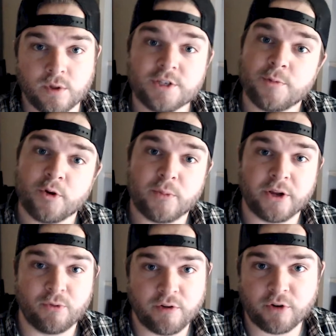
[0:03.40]
What's up
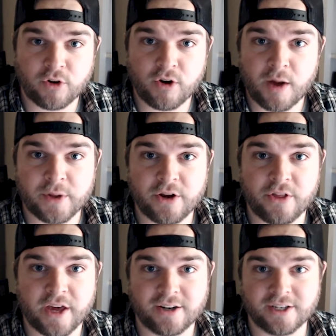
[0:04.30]
everybody, River Caraba here,
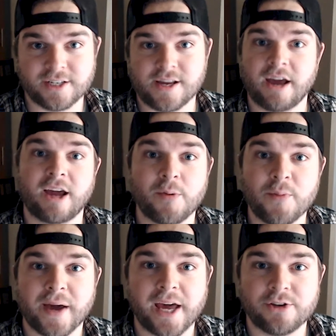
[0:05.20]
the analytics guy,
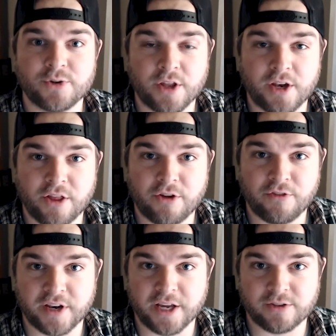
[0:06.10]
coming back at you with another
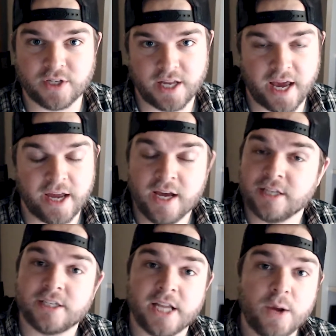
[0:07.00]
video today.
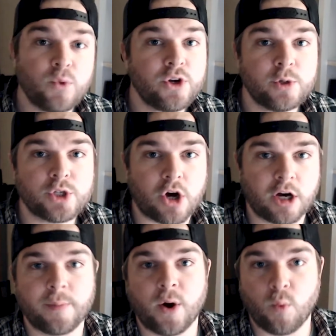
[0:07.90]
Today we're going to
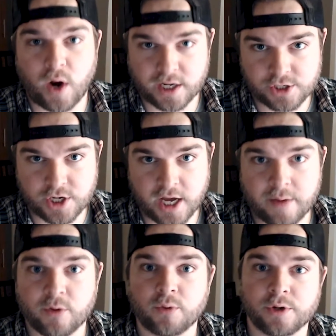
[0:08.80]
talk about watch
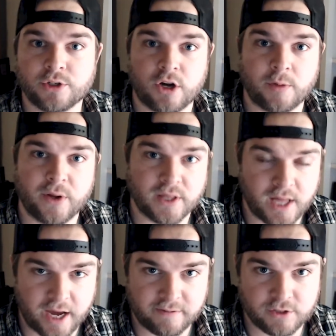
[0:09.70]
time and we're going to talk about
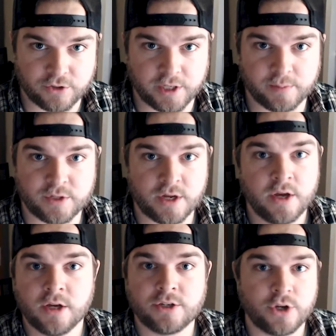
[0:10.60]
live streams.
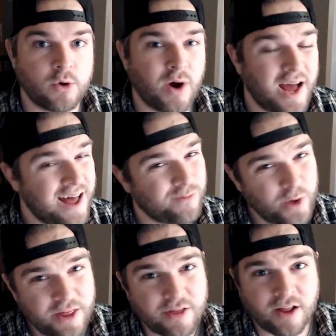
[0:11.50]
So
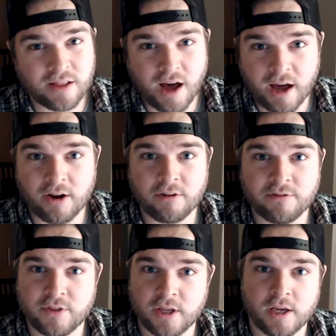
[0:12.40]
with a lot
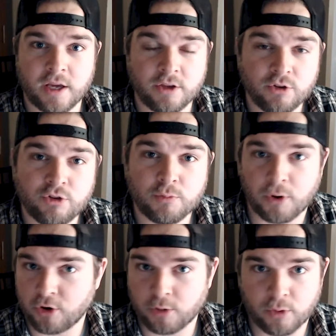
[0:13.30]
of the YouTube
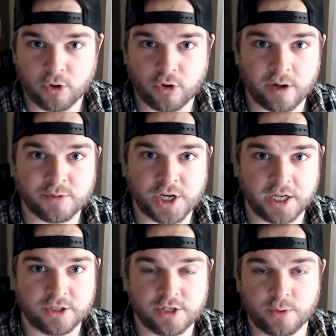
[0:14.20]
partner program
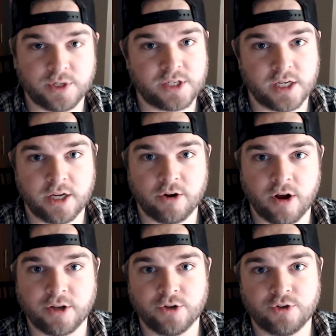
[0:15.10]
changes that we see here
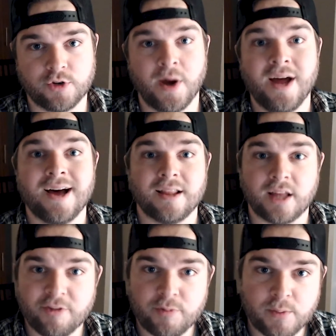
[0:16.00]
on YouTube, a
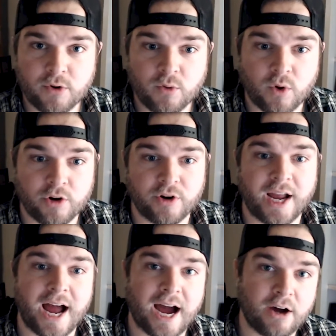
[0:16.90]
lot of people are
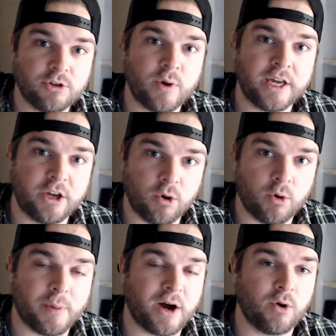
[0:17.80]
wondering, how do I go
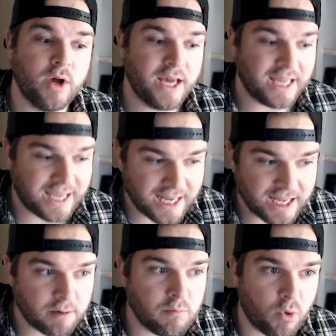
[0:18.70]
about
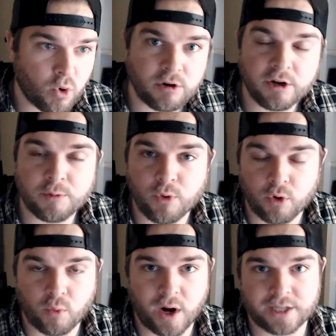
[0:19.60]
getting more and
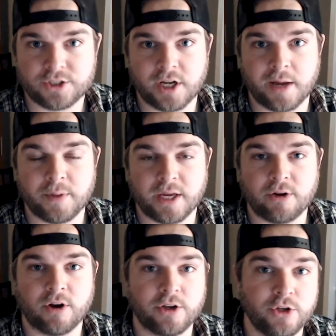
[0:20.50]
more watch time
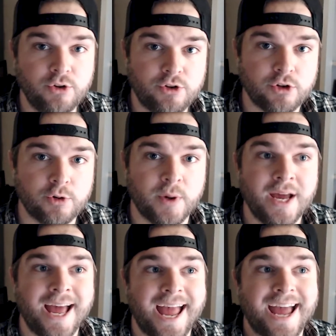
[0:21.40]
here on YouTube
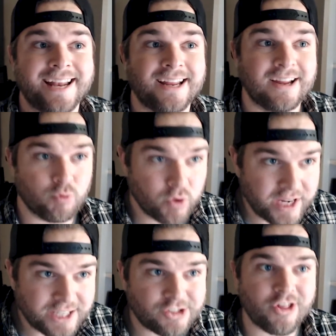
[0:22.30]
and
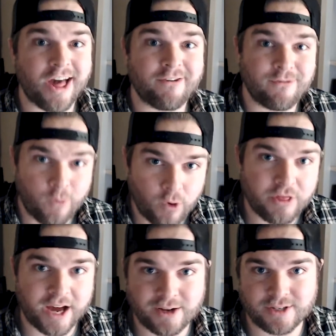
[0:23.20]
reach that
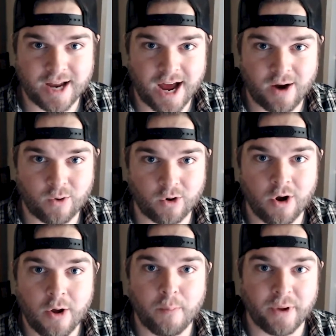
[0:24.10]
4,000 hour
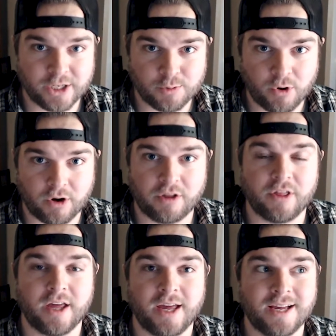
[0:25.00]
benchmark
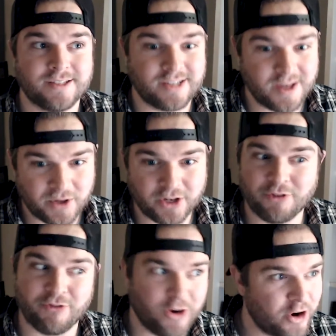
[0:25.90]
that is
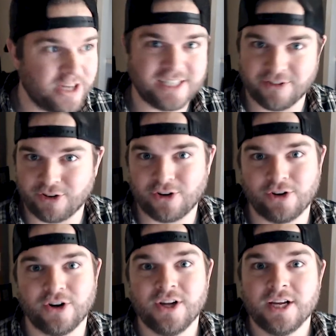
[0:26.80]
seemingly very
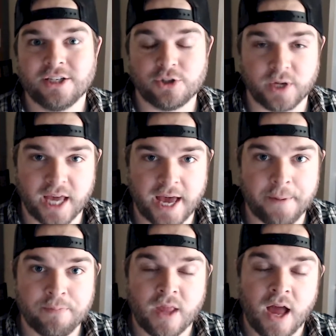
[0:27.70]
difficult to
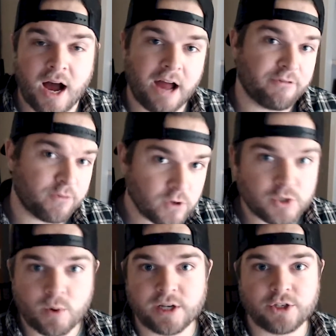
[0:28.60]
get? I
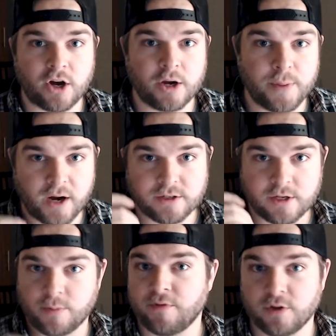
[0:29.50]
first want to talk about
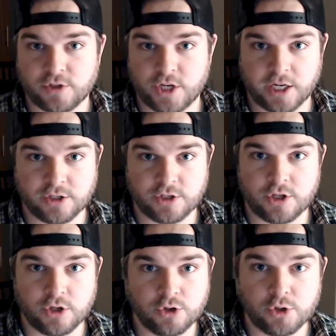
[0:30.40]
some of those changes to
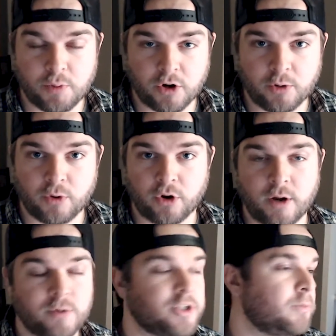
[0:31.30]
the YouTube partner
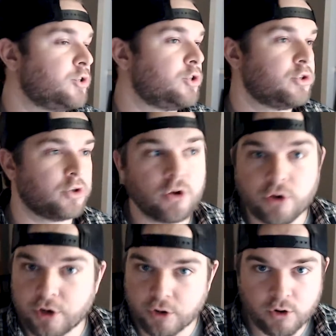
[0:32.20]
program, which I'm
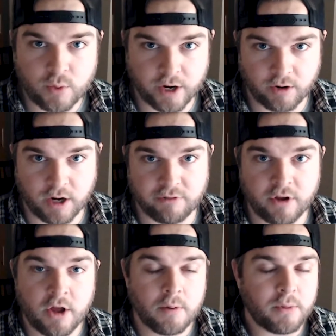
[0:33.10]
sure you're aware
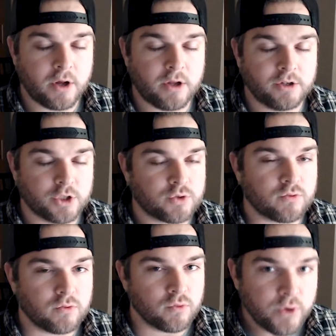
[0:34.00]
of, but just
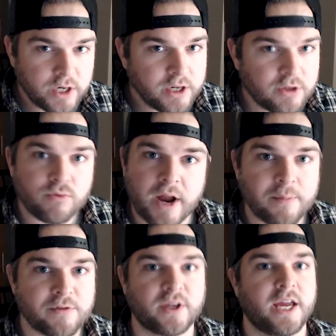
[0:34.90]
really the
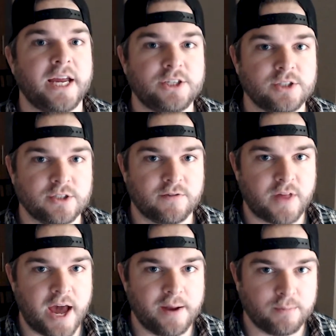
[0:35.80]
ramifications of
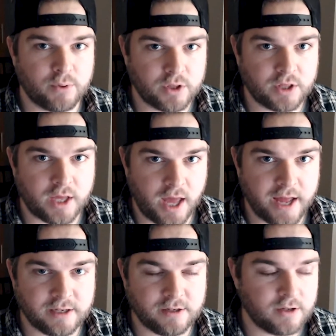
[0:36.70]
that and put
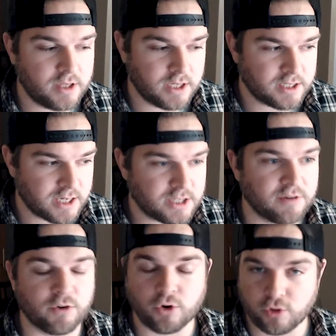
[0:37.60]
the sense
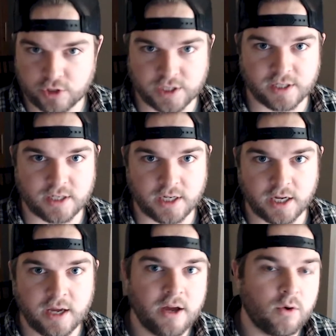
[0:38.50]
of
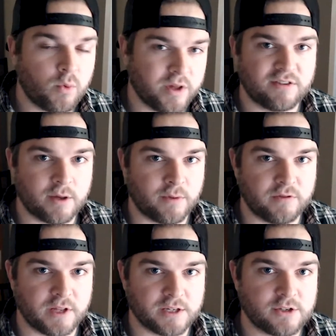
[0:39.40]
urgency with some of
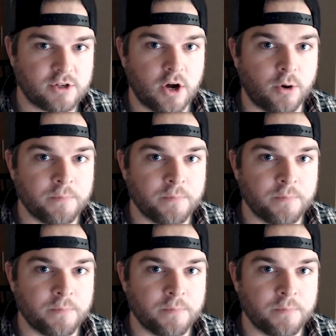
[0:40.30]
this. So